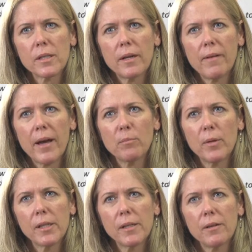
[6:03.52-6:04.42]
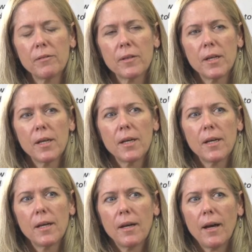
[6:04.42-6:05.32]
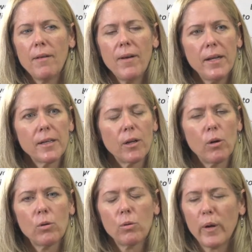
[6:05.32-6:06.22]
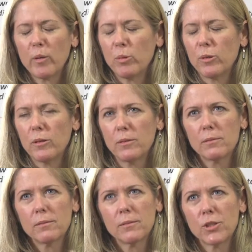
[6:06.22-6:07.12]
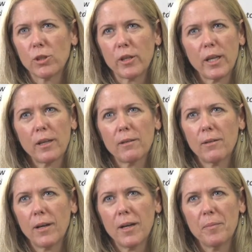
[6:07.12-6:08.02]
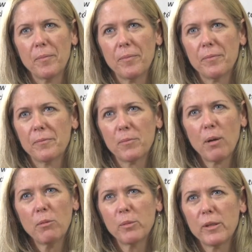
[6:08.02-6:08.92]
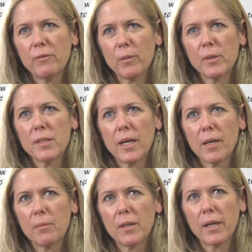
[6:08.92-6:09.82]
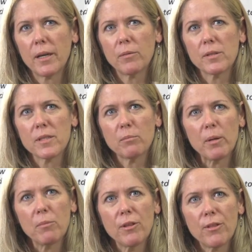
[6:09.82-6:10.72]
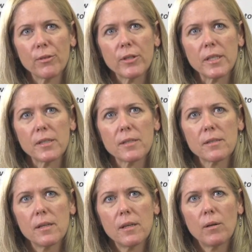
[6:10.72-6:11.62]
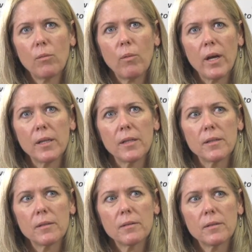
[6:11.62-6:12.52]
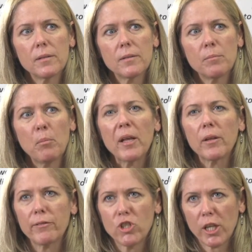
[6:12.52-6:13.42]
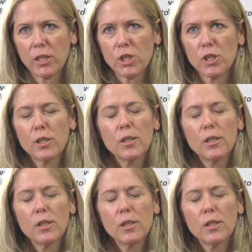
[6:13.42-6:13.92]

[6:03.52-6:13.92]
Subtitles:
I've had in my life, I've had an incredible journey. Probably from the time that I was in my mid-30s when my life changed.